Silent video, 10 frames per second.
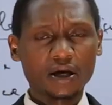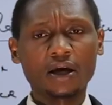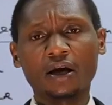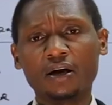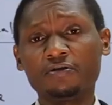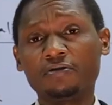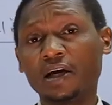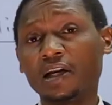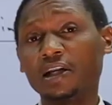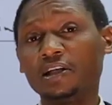And
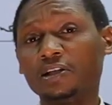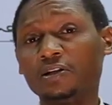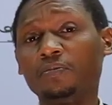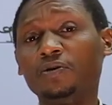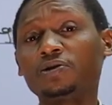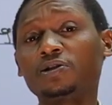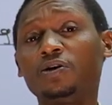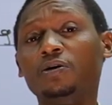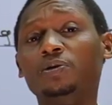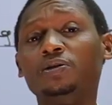finally, and the most
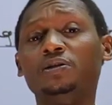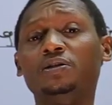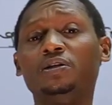common